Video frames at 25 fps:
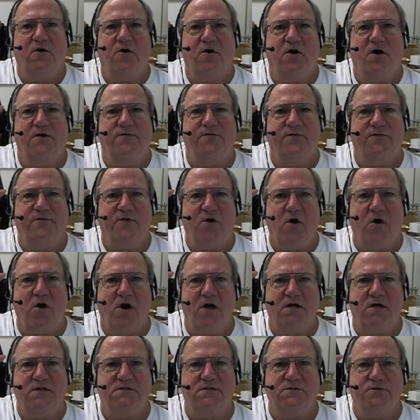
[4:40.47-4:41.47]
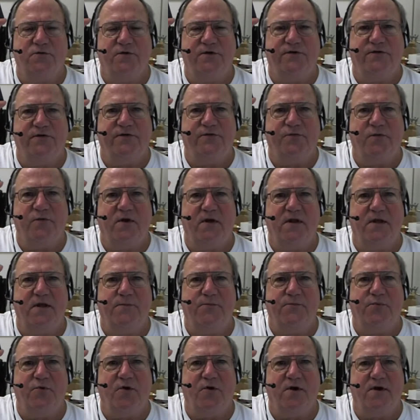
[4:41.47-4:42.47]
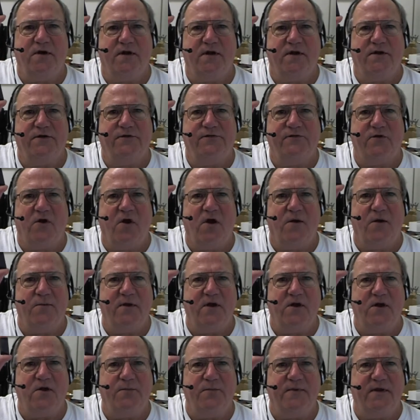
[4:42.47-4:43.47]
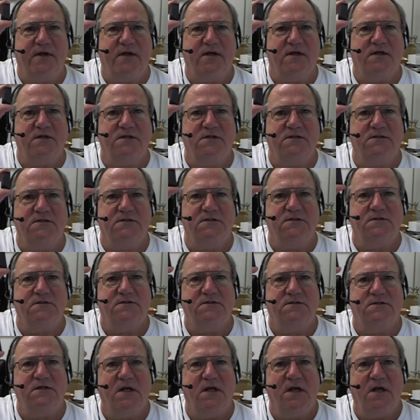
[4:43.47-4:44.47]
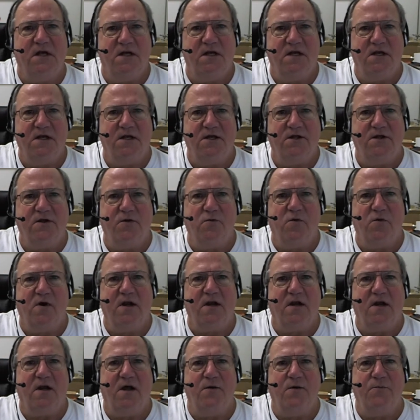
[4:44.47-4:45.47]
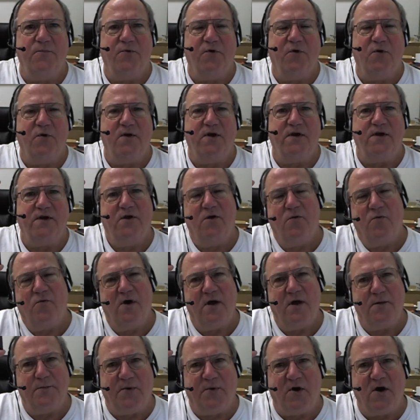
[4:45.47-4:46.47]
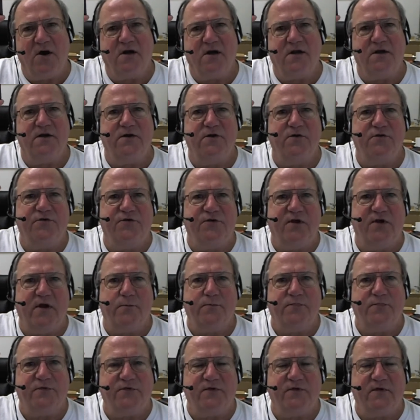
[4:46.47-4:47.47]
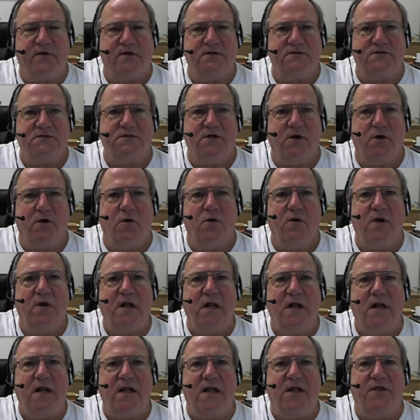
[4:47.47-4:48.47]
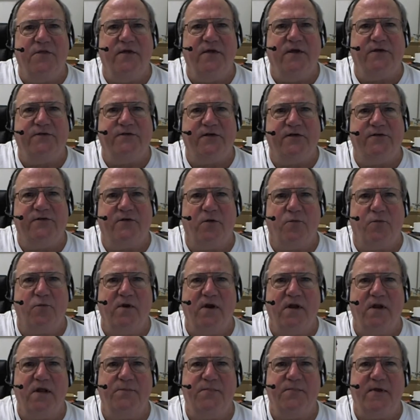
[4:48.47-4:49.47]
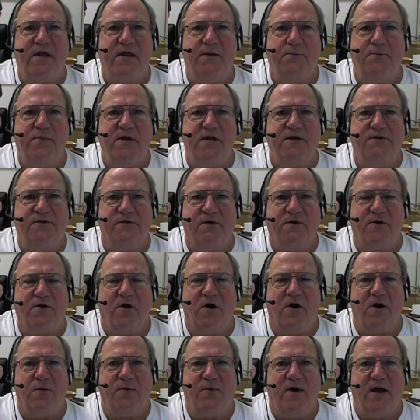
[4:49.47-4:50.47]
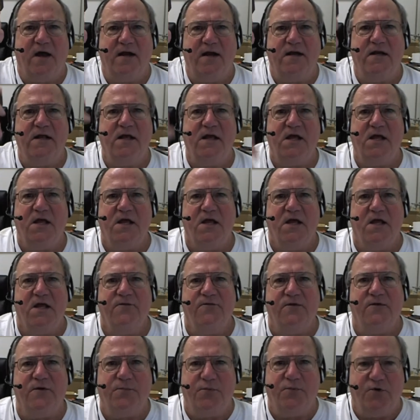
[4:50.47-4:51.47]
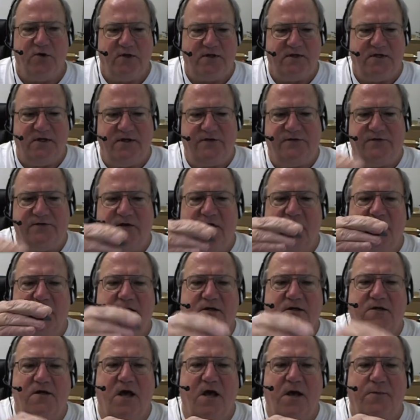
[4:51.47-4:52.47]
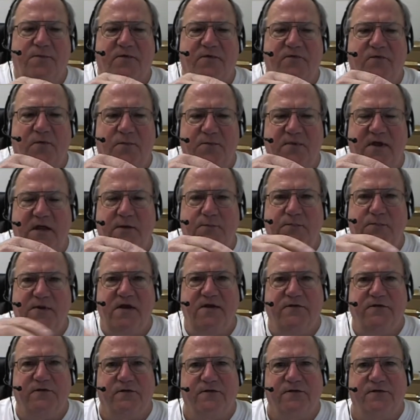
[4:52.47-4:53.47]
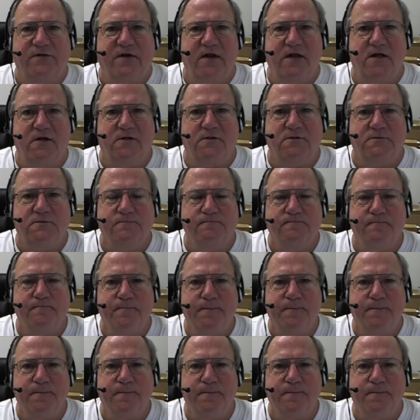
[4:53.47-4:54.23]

off of logs, which is really important in a sawmill because you want lumber and you don't want bark in your chips. So this is a really big piece of carbide. If you put this on top of a big piece of steel